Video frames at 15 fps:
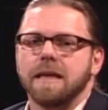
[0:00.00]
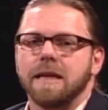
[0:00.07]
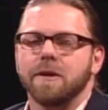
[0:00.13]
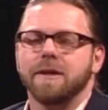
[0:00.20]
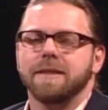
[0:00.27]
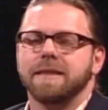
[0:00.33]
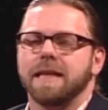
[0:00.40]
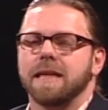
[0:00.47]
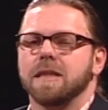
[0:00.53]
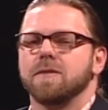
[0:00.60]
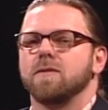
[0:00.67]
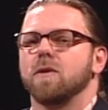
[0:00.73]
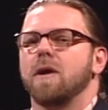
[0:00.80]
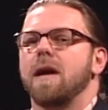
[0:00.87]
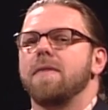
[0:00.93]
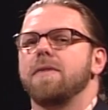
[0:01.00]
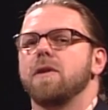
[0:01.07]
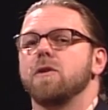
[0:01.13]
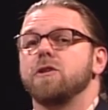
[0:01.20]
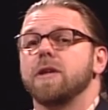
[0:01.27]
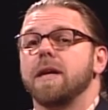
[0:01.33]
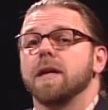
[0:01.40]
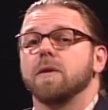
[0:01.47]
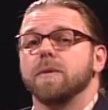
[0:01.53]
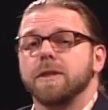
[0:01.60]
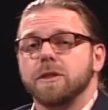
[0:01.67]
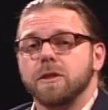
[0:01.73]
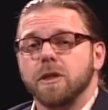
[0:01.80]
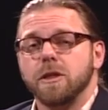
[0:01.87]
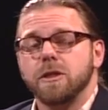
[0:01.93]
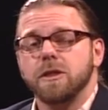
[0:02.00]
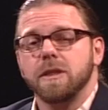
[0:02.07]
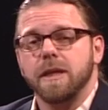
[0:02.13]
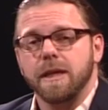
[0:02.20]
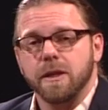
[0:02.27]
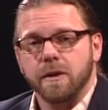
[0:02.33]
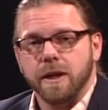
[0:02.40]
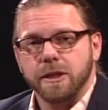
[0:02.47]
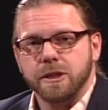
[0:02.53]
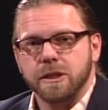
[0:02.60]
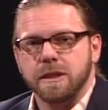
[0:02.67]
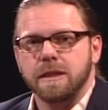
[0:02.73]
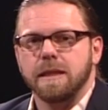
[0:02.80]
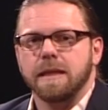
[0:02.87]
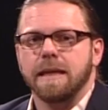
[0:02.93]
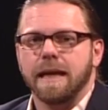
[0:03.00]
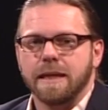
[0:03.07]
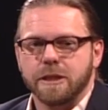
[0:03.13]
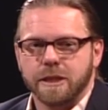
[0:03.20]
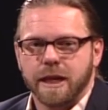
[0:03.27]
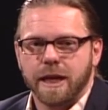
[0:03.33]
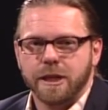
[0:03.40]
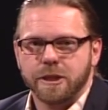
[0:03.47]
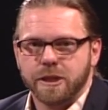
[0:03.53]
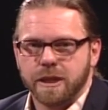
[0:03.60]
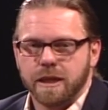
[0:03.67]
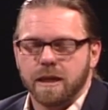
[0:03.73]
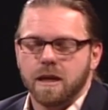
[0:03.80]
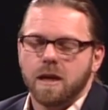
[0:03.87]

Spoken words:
ERIE stands for Entheogenic Research, Integration, and Education.